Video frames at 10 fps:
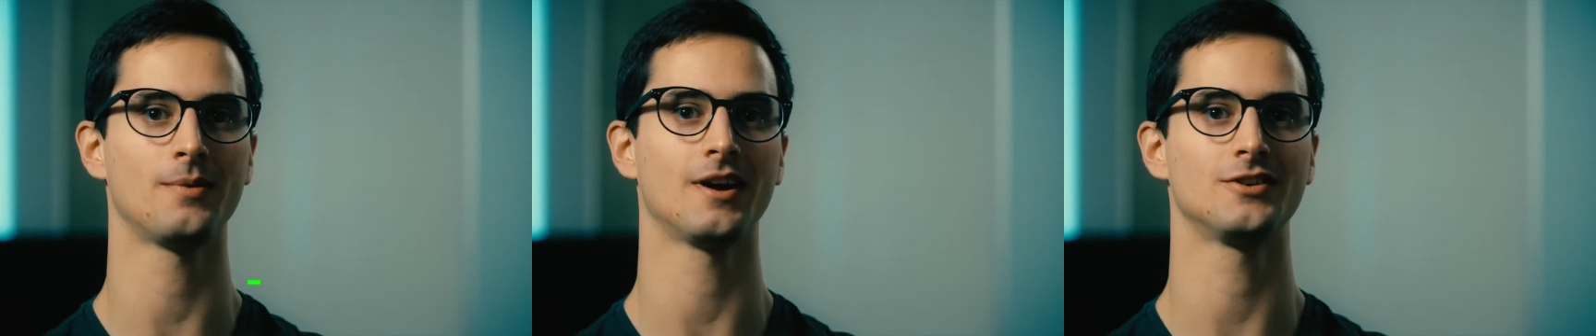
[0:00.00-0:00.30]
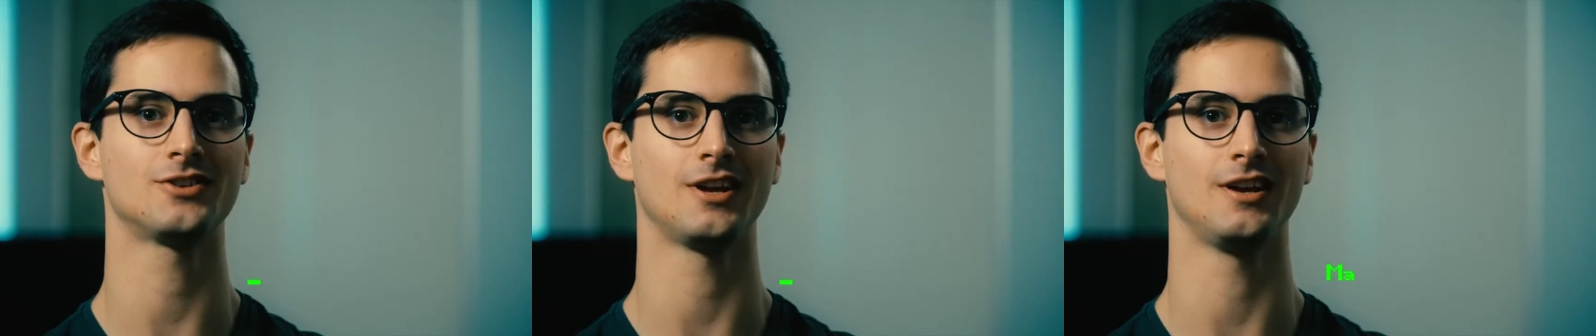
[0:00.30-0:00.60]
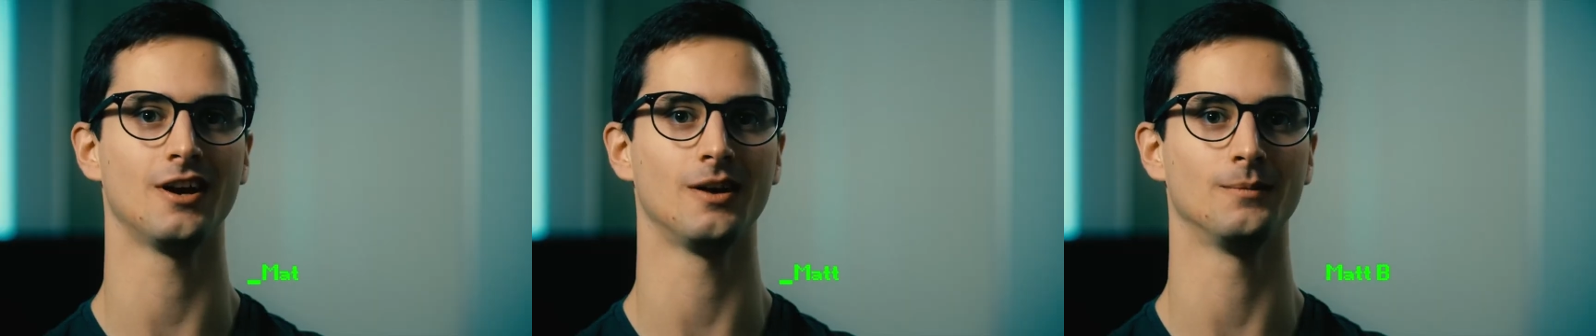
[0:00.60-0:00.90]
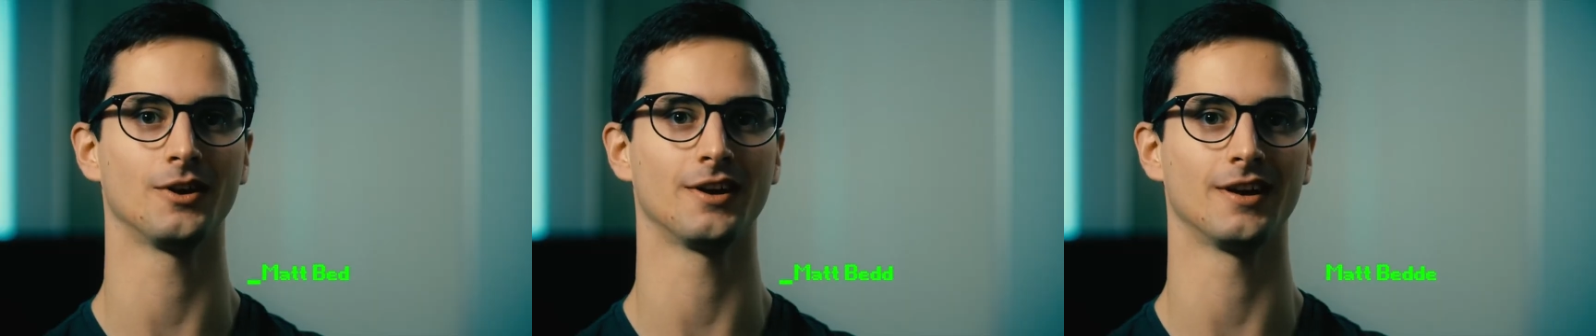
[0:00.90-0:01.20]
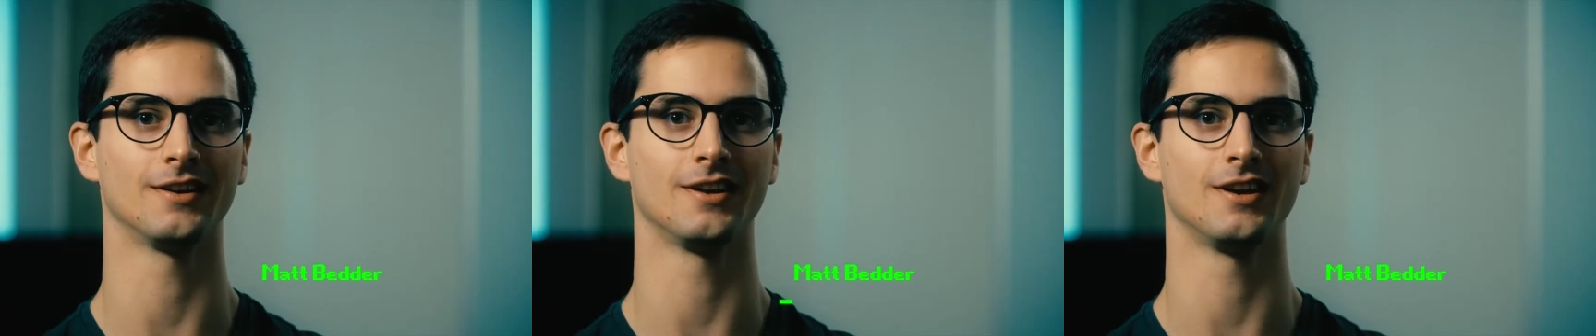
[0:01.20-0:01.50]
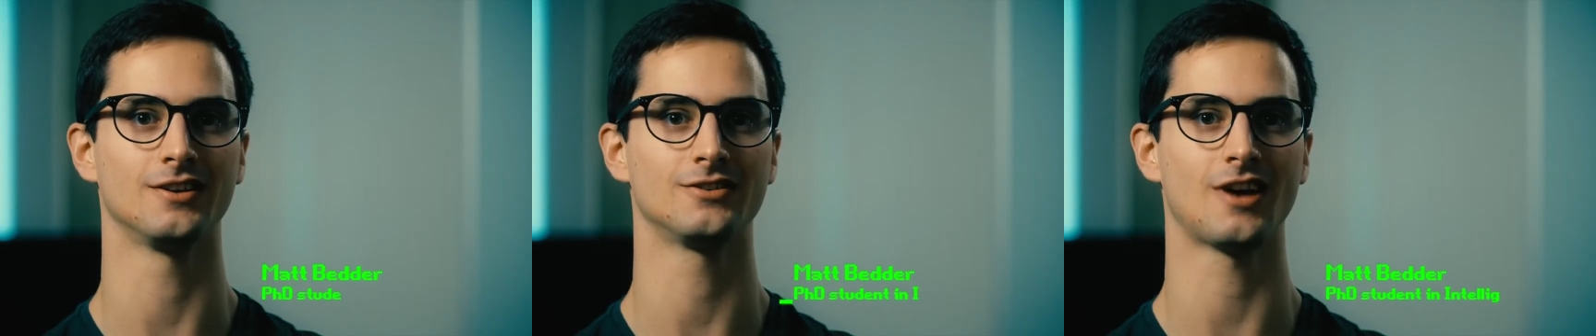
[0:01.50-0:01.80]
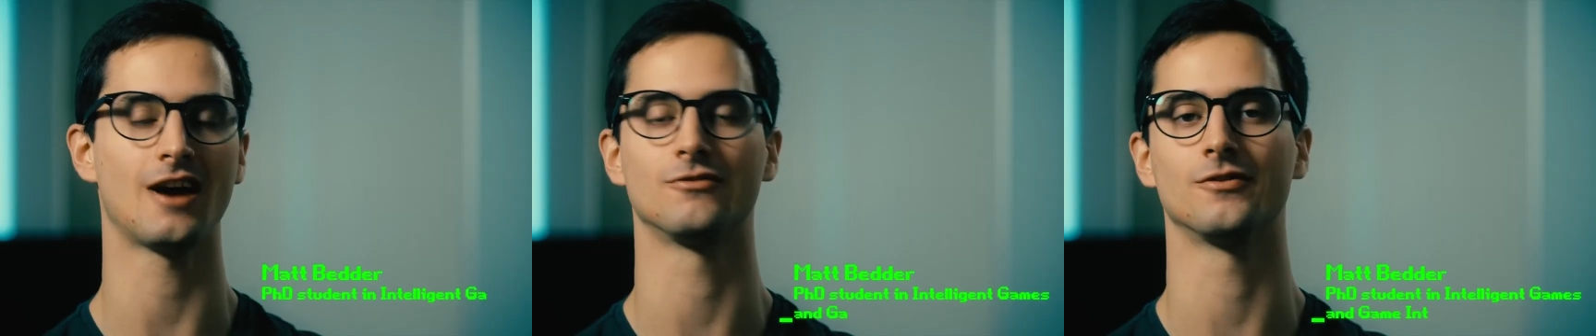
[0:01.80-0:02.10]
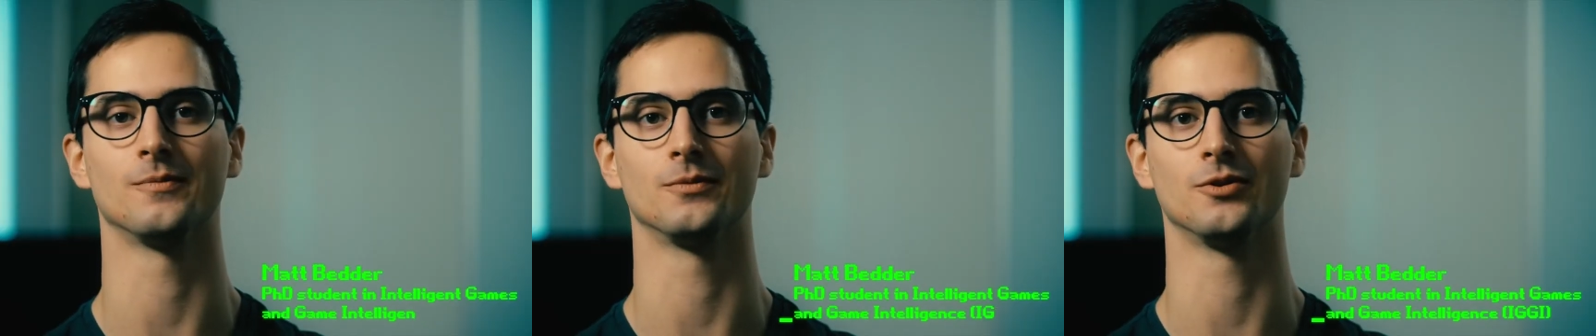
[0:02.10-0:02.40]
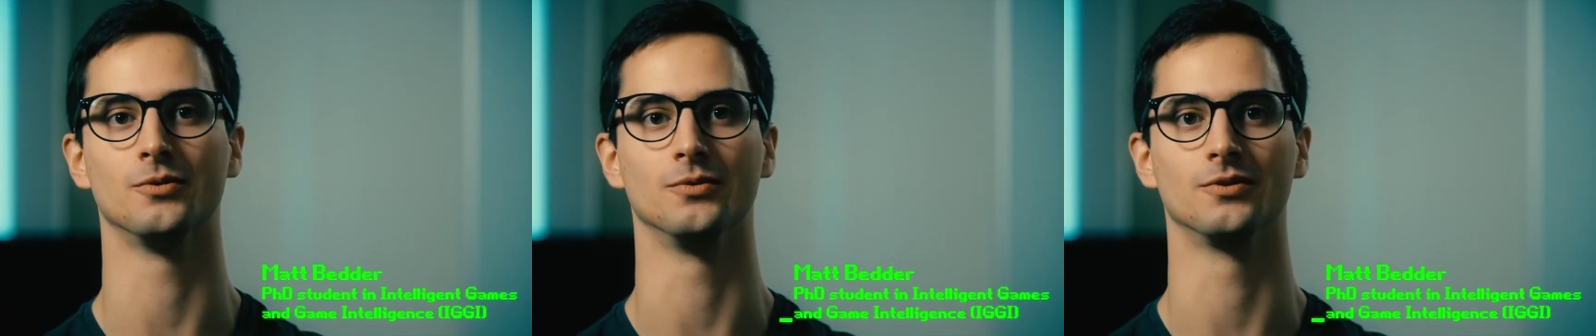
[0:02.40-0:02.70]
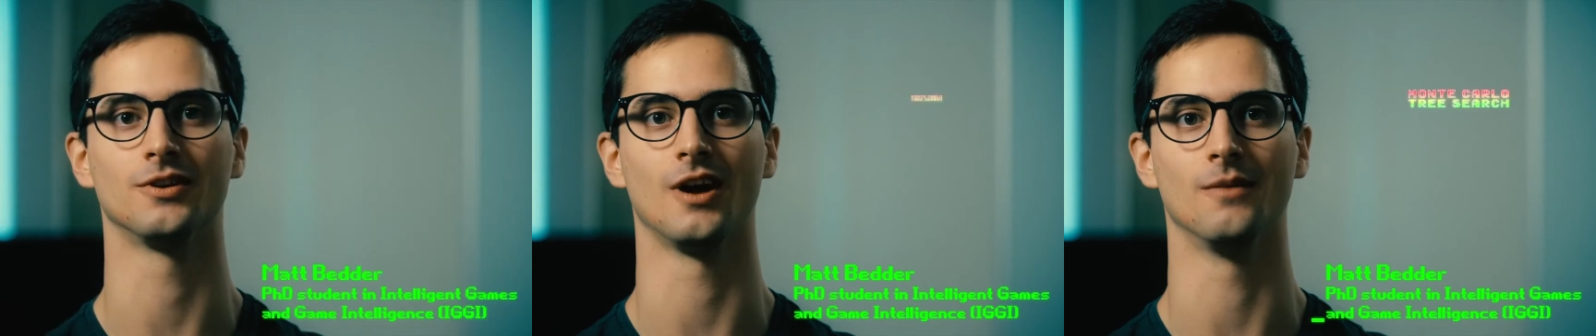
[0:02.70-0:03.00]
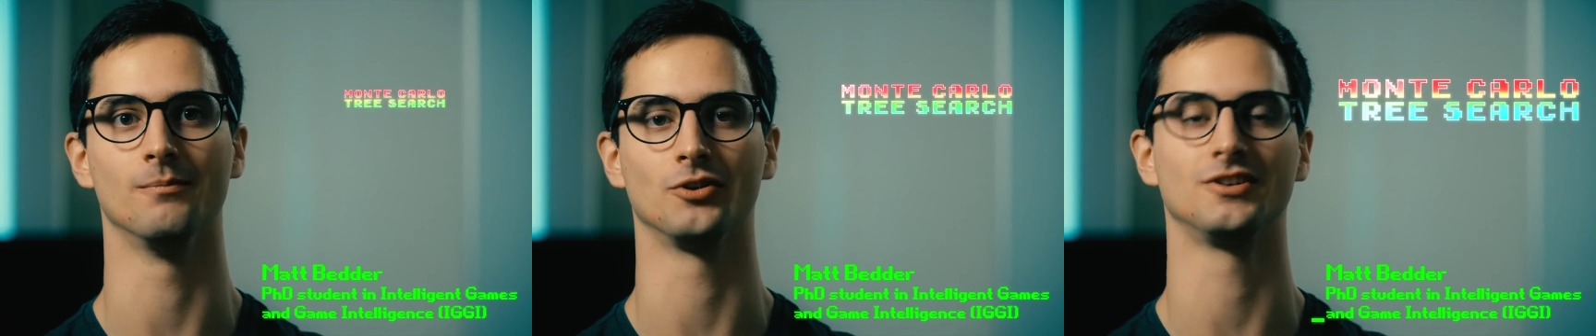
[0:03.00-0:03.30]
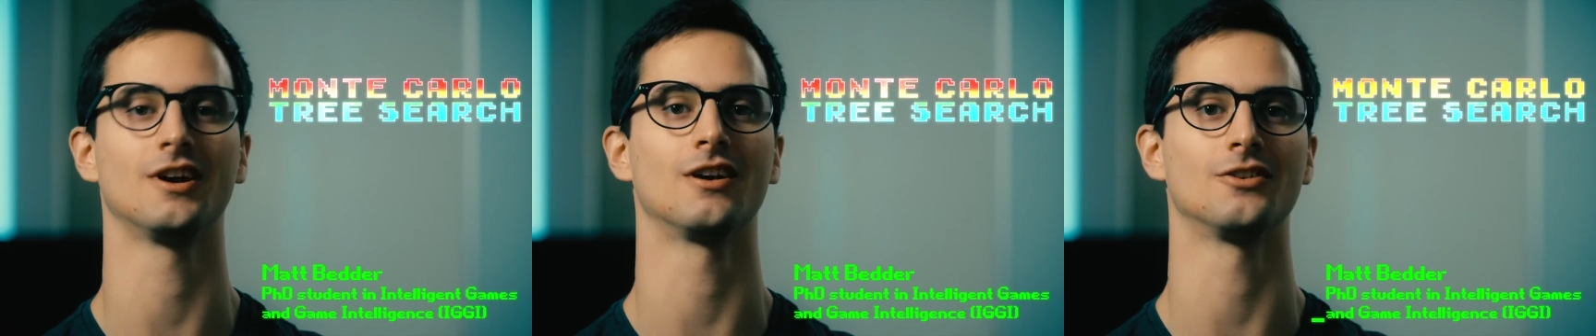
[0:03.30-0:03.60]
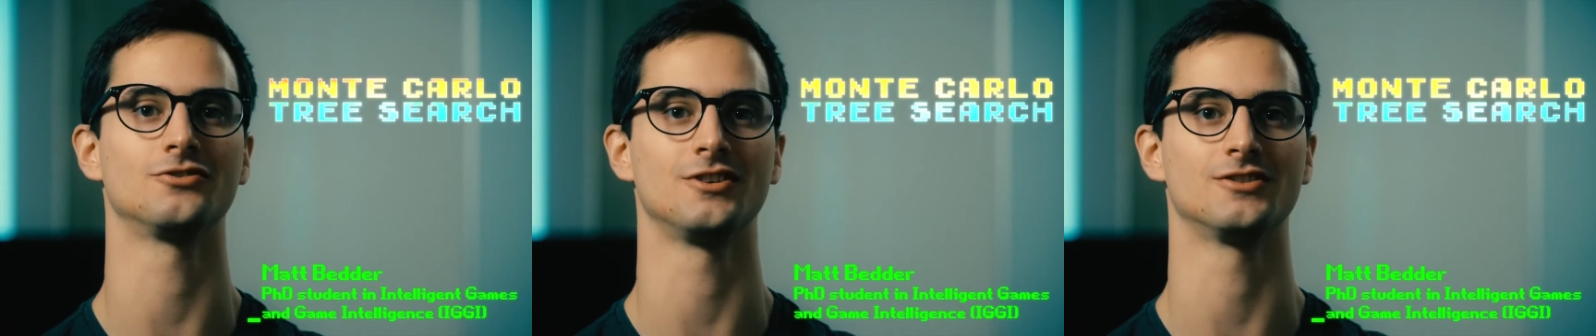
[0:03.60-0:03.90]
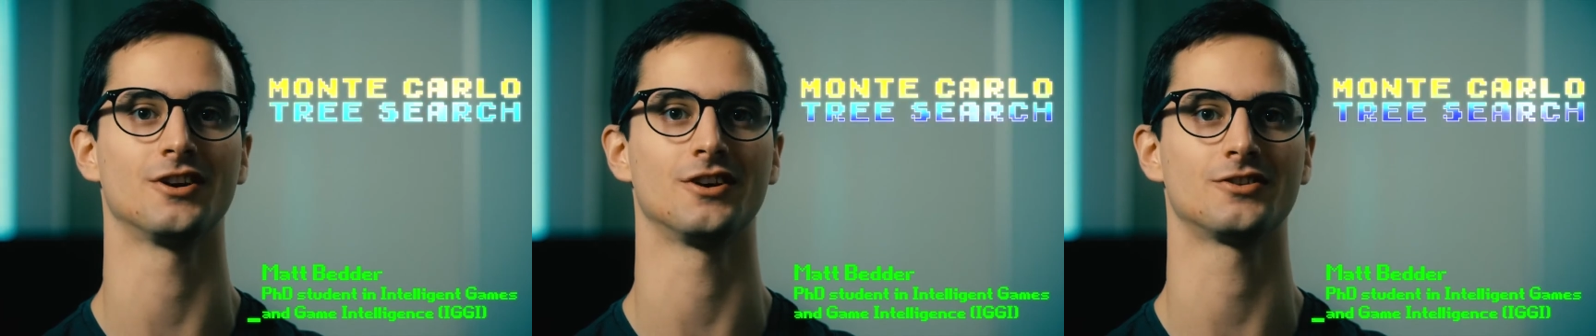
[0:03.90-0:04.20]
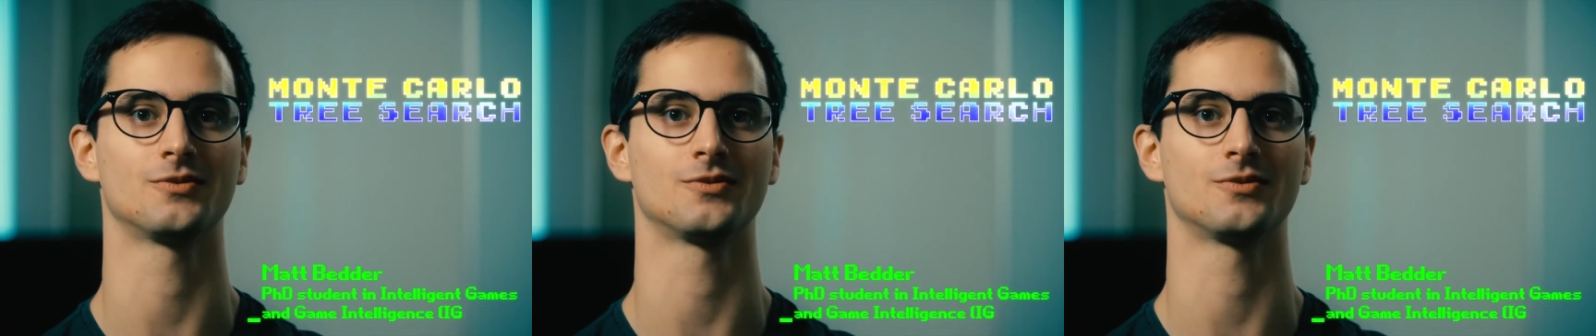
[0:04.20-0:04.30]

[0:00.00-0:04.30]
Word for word: PhD, I'm looking at this algorithm called Monte Carlo tree search,